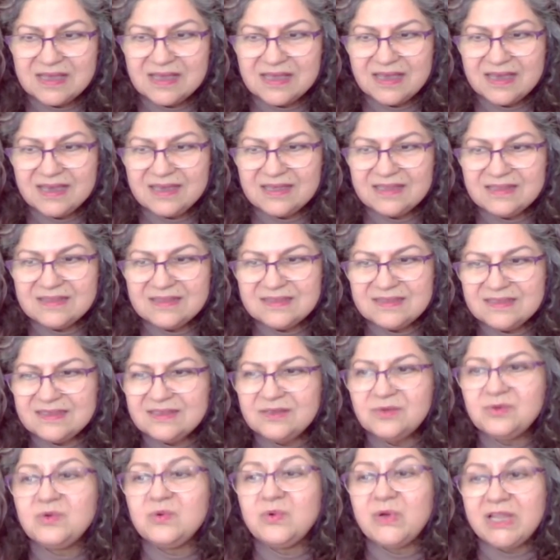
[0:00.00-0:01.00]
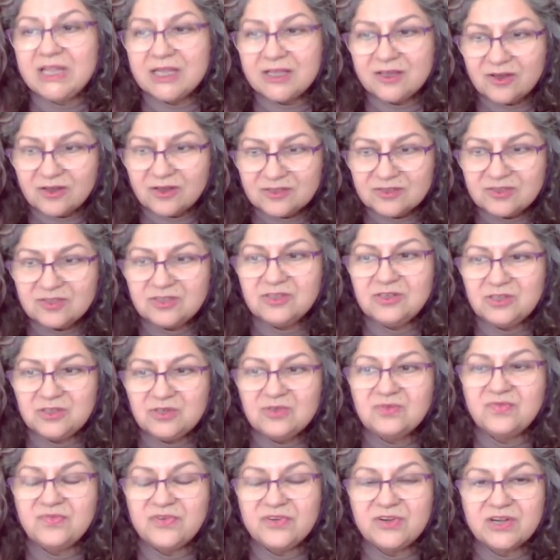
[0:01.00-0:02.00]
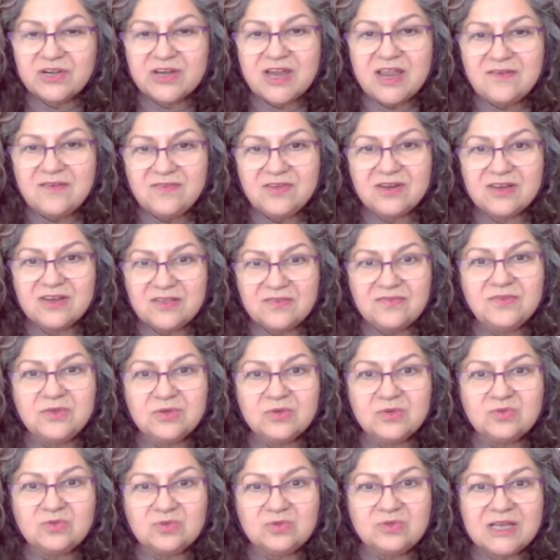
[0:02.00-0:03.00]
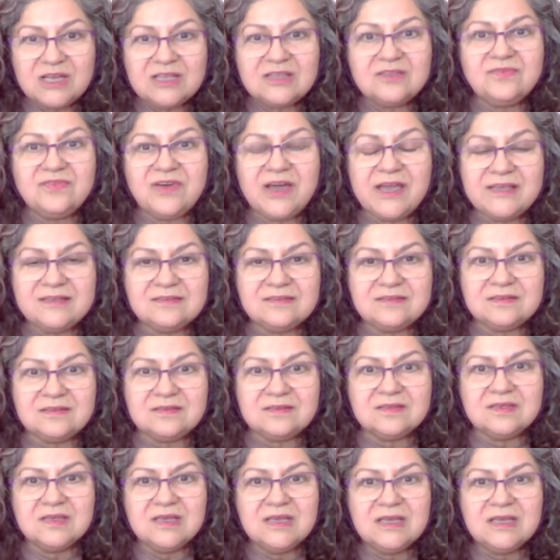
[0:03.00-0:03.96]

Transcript: and will continue forever if you do not fight it.